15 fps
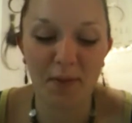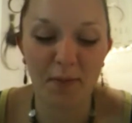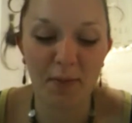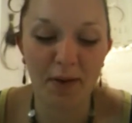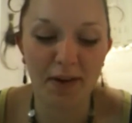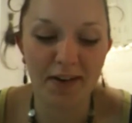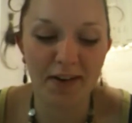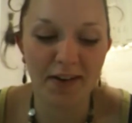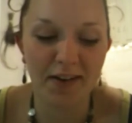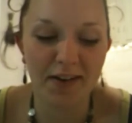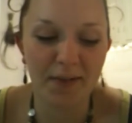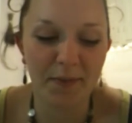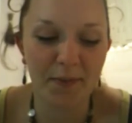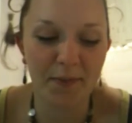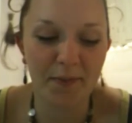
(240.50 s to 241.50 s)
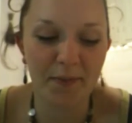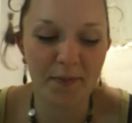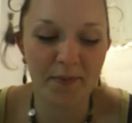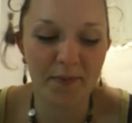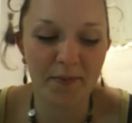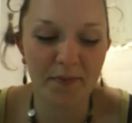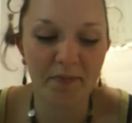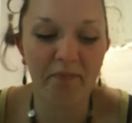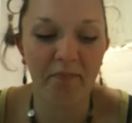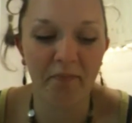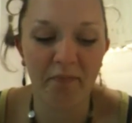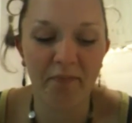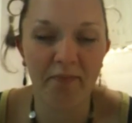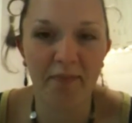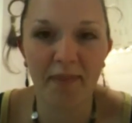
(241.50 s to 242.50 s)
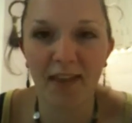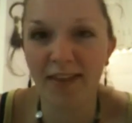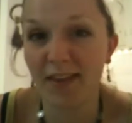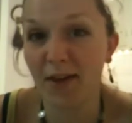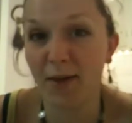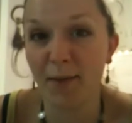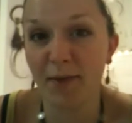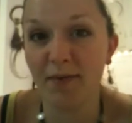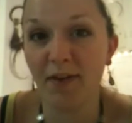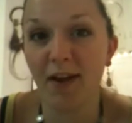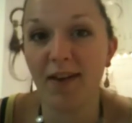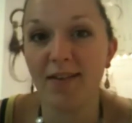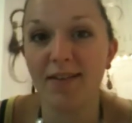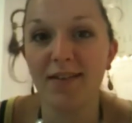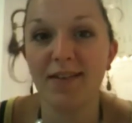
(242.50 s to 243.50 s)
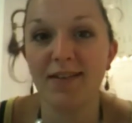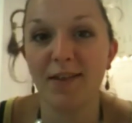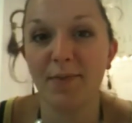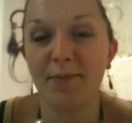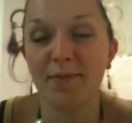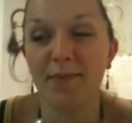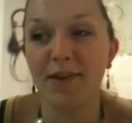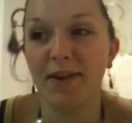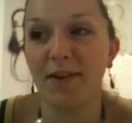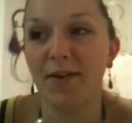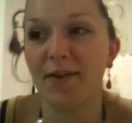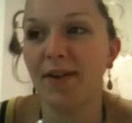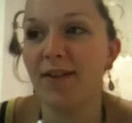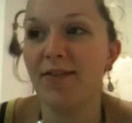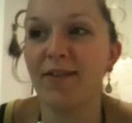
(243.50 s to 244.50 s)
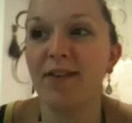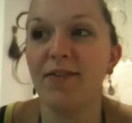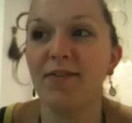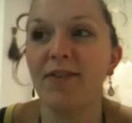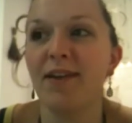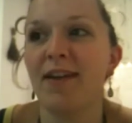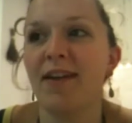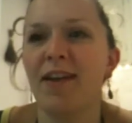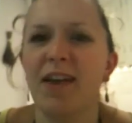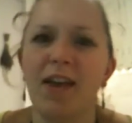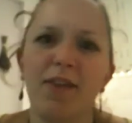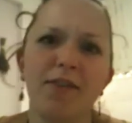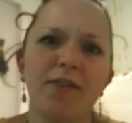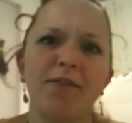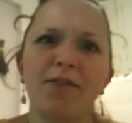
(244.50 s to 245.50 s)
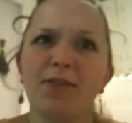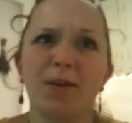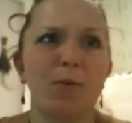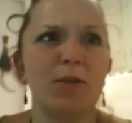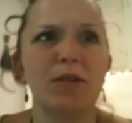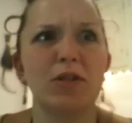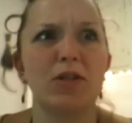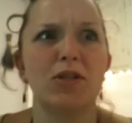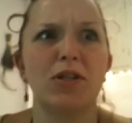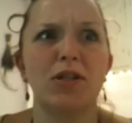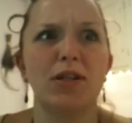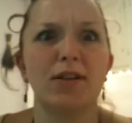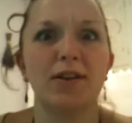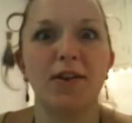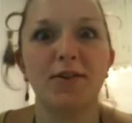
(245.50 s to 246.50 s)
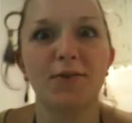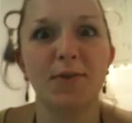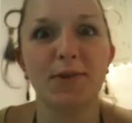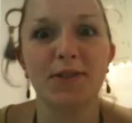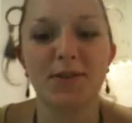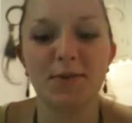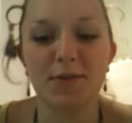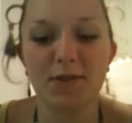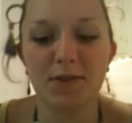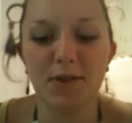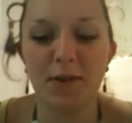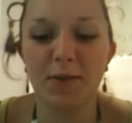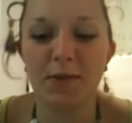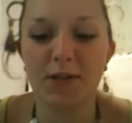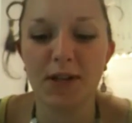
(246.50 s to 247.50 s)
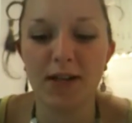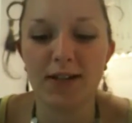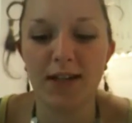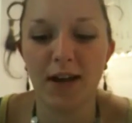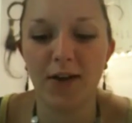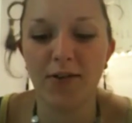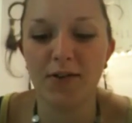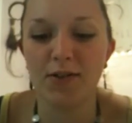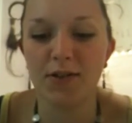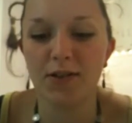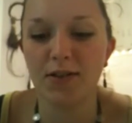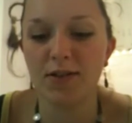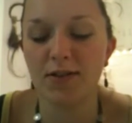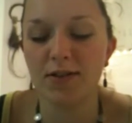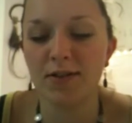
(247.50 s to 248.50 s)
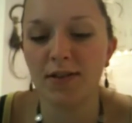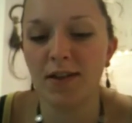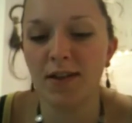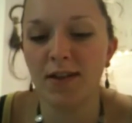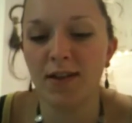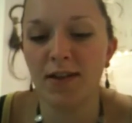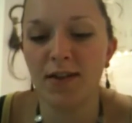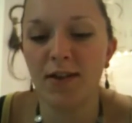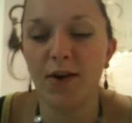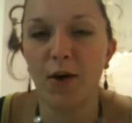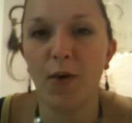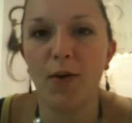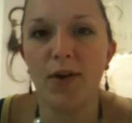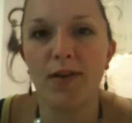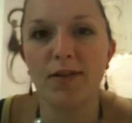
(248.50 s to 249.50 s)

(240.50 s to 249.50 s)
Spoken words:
But I think it'll be fine, because I'm, you know, even if for some reason she didn't know what she was doing, which I doubt, she's, you know,